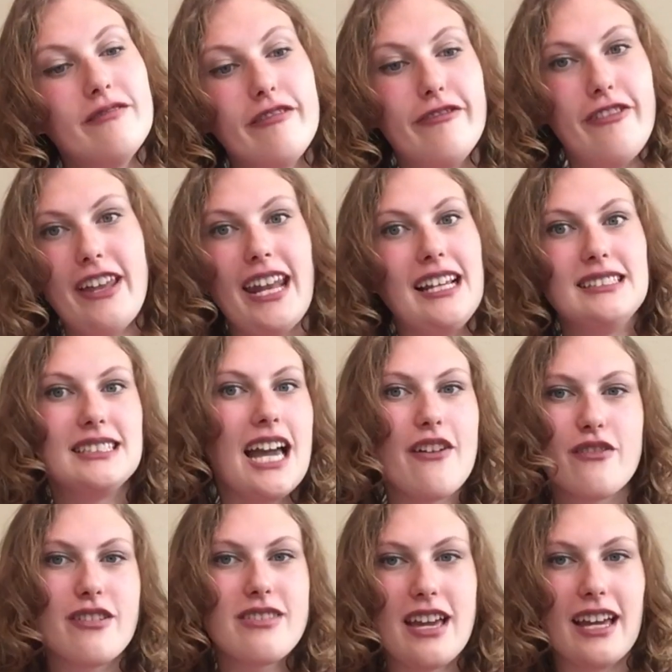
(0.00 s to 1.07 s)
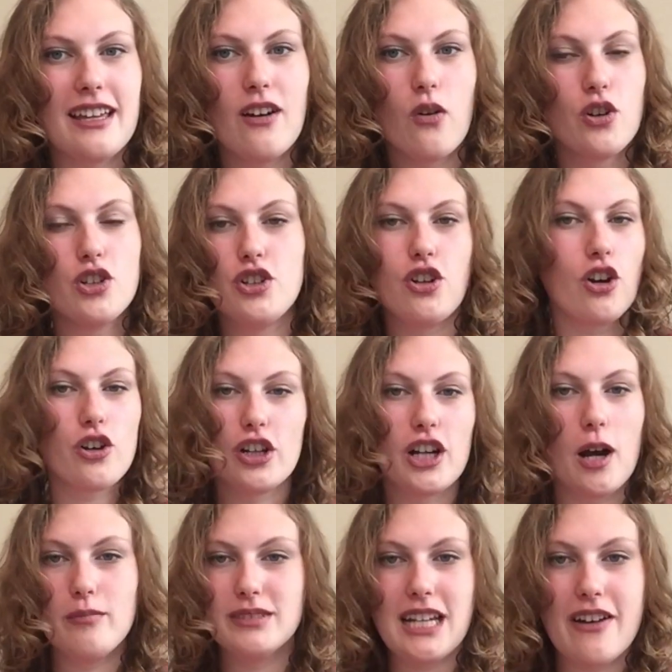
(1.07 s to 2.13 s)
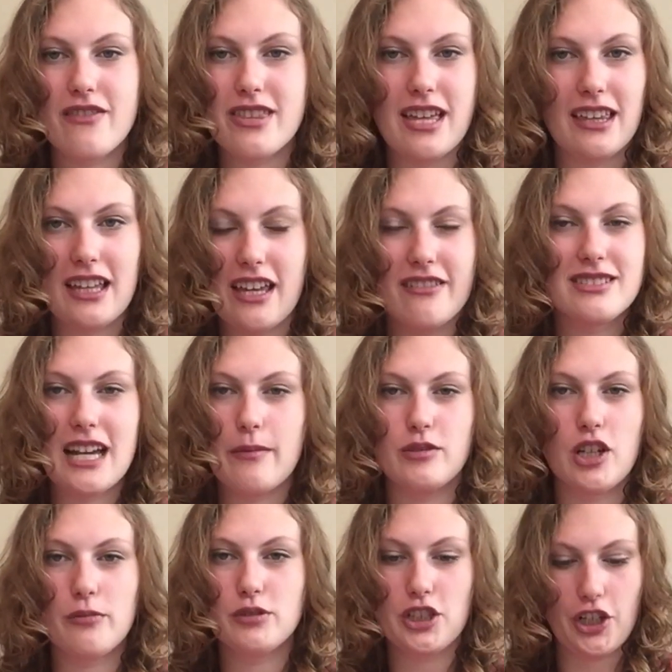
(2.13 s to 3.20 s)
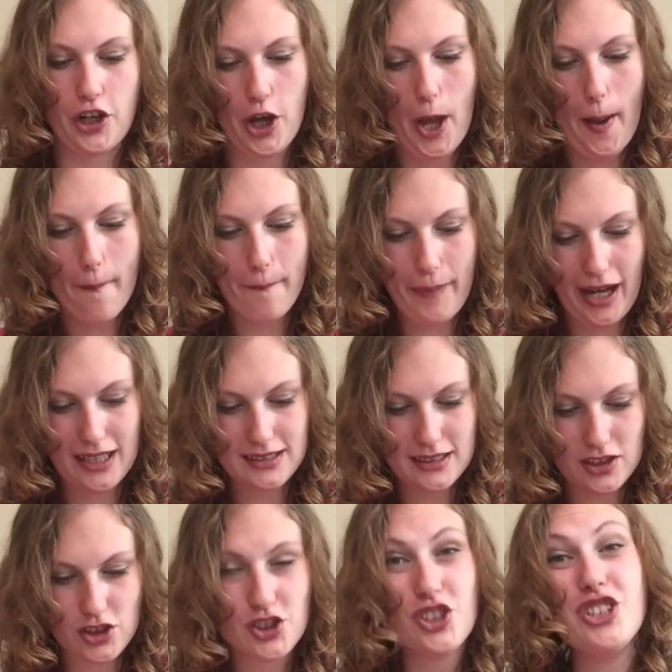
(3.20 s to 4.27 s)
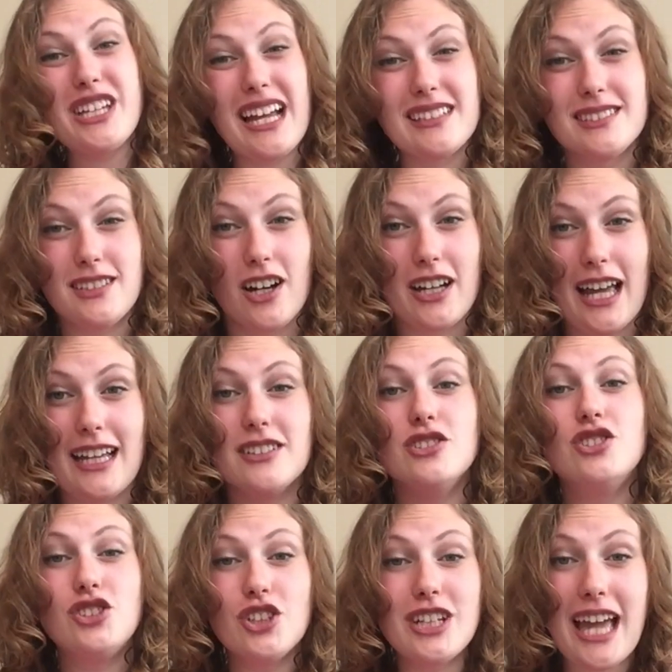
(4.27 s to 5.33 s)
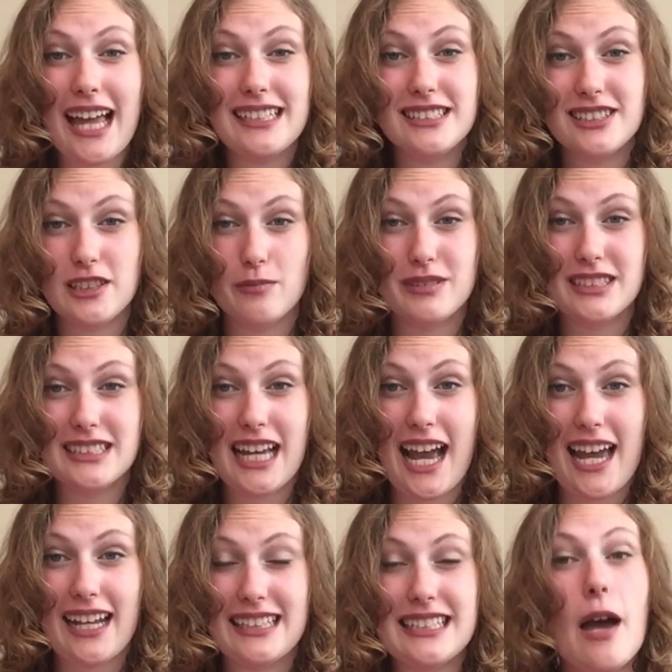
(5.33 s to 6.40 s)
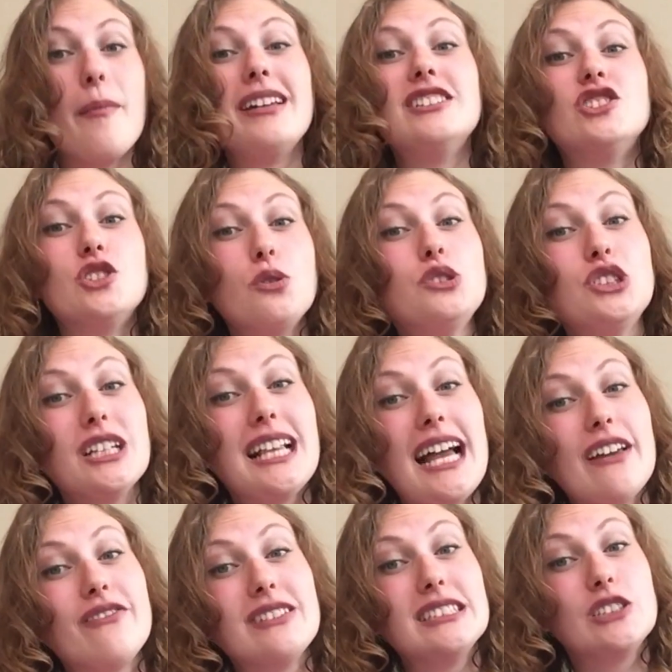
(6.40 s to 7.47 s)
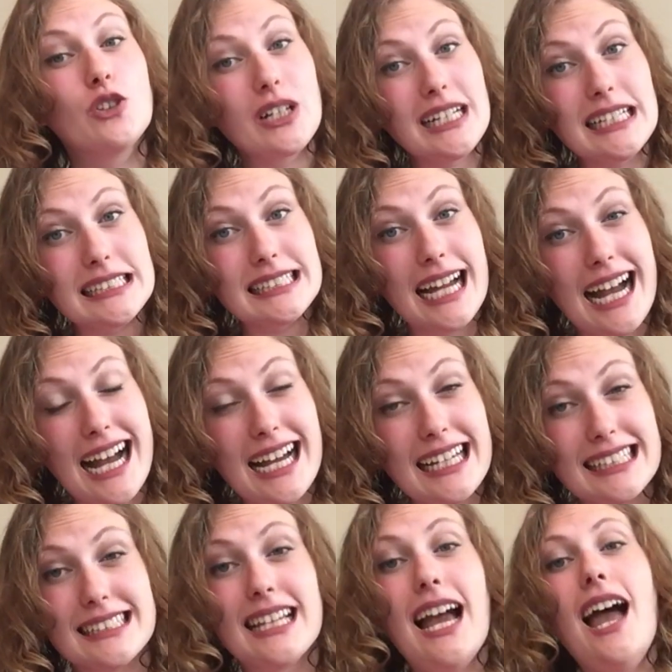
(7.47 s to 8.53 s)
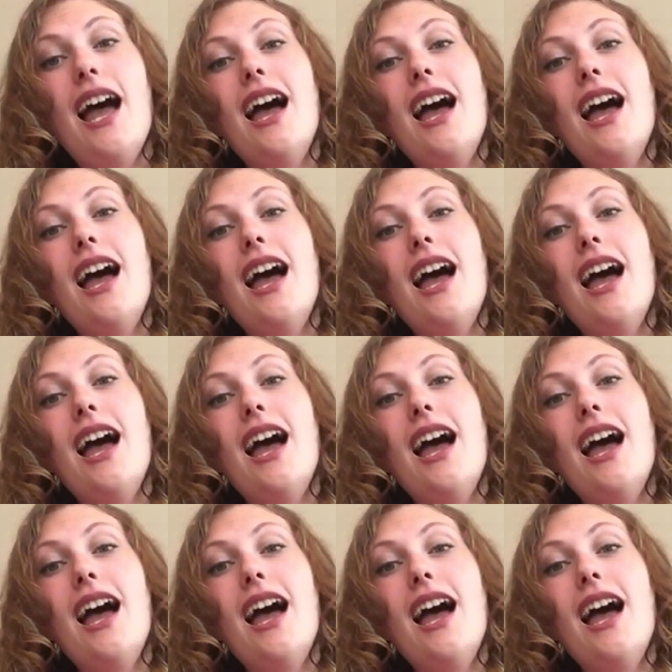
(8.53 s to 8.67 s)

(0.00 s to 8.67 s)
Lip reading: fit into everything or you're not going to come to everything that you've signed up to. But do get stuck in, do get into some societies. I mean, social life is great, guys.